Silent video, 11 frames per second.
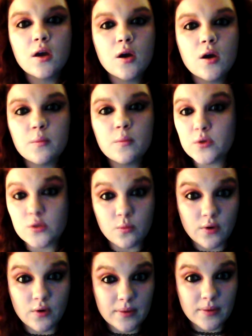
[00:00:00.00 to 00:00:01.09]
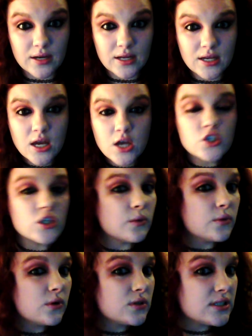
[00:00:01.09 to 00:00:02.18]
but don't worry about it. So you will
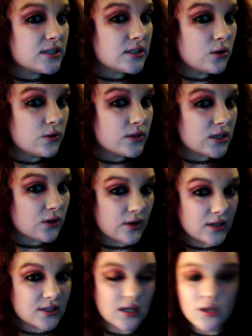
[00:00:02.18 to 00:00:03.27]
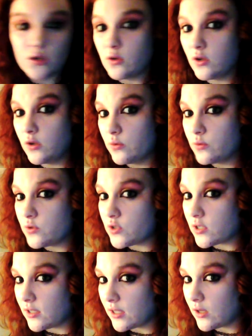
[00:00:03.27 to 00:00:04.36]
notice it creates like an illusion
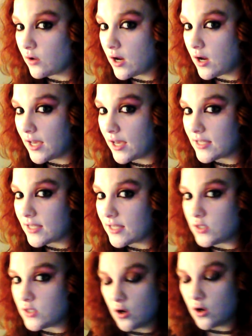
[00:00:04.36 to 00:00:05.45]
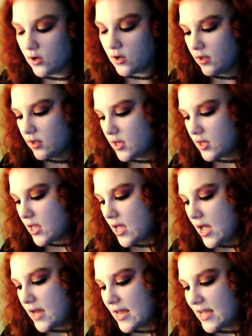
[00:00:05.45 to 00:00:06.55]
that your eye is darker and
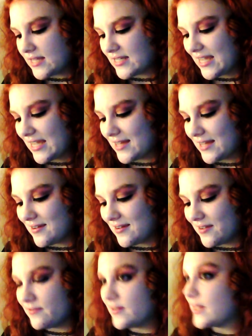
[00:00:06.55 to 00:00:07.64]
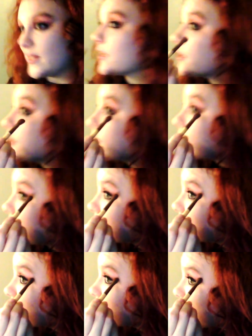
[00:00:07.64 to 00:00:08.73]
has a cat eye flick. That is
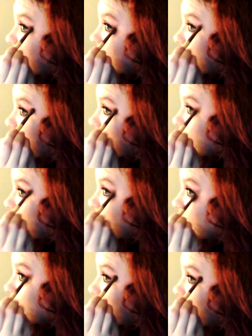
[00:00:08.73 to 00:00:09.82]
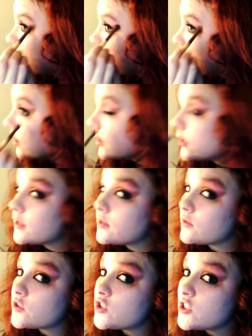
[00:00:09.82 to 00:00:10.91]
my little
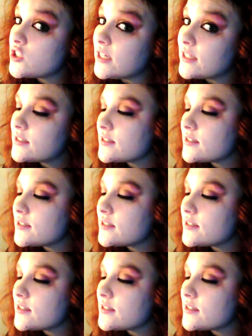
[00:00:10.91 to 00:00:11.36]
cheat,